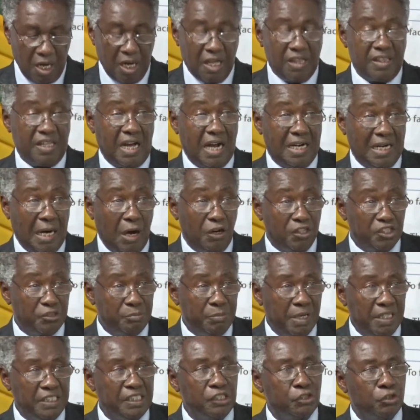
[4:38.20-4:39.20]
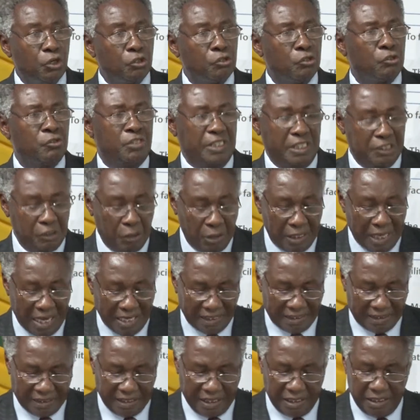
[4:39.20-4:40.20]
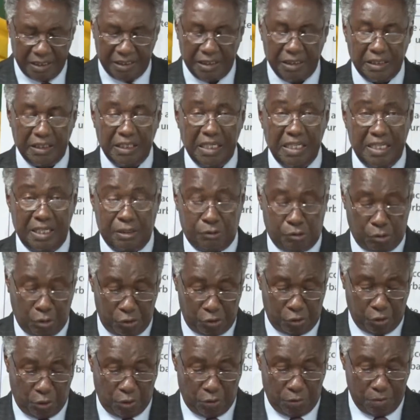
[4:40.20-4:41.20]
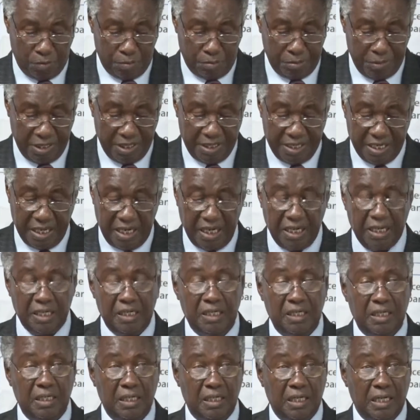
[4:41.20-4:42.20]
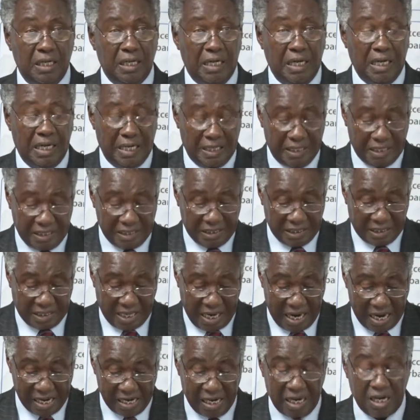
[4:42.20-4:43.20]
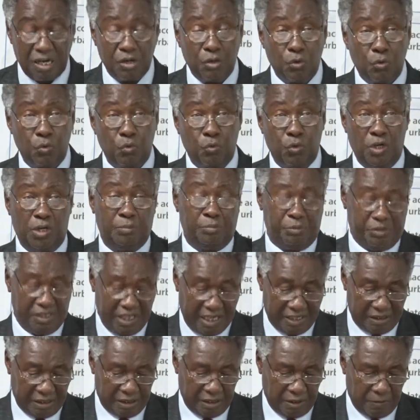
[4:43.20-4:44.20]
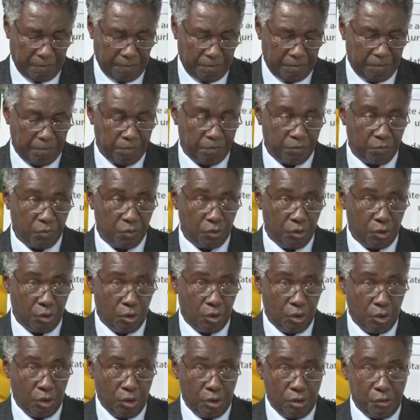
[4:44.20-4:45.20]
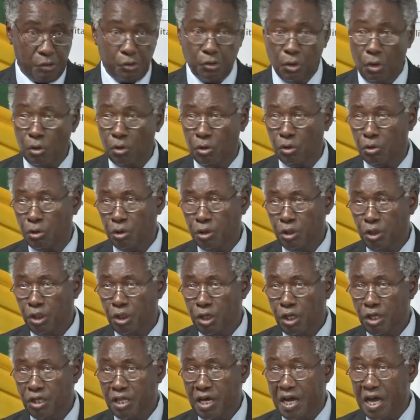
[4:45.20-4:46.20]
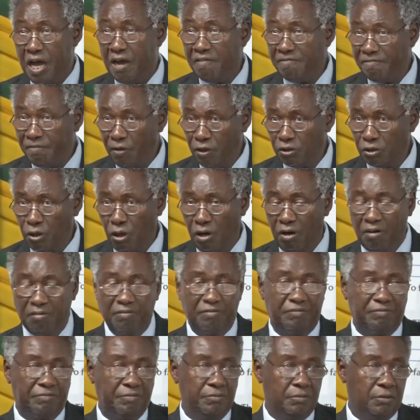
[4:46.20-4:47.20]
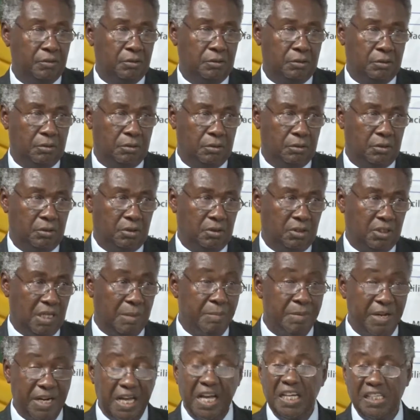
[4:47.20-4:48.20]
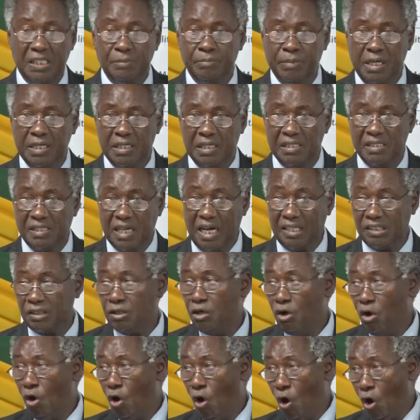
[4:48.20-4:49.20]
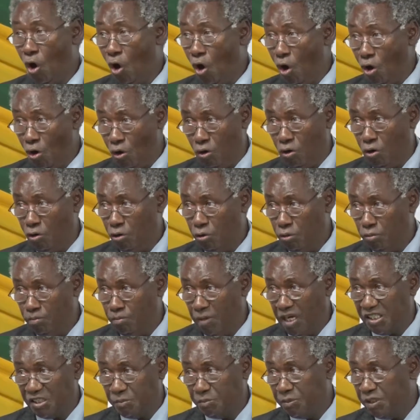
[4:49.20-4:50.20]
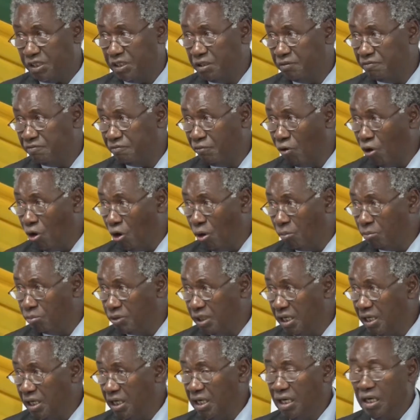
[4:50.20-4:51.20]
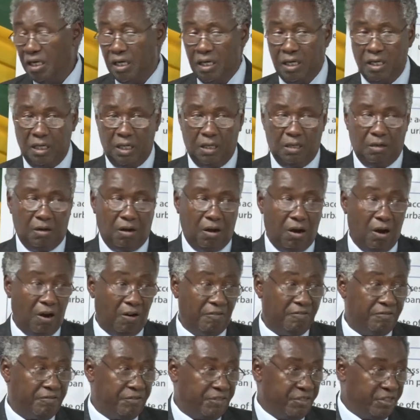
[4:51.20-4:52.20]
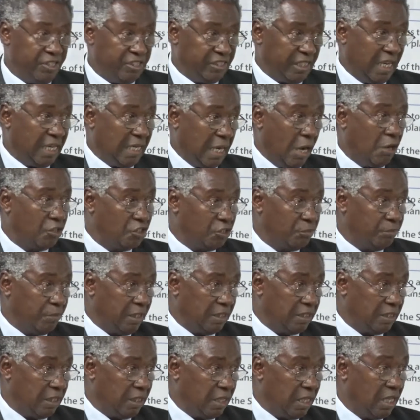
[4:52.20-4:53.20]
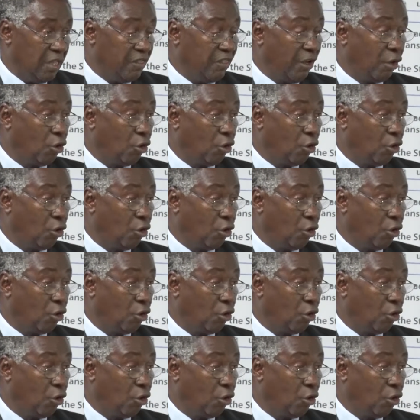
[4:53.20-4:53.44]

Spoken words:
The announcement is also circulated in the social media and in Kara website. So the effort of the management is that all must be informed of this announcement. And the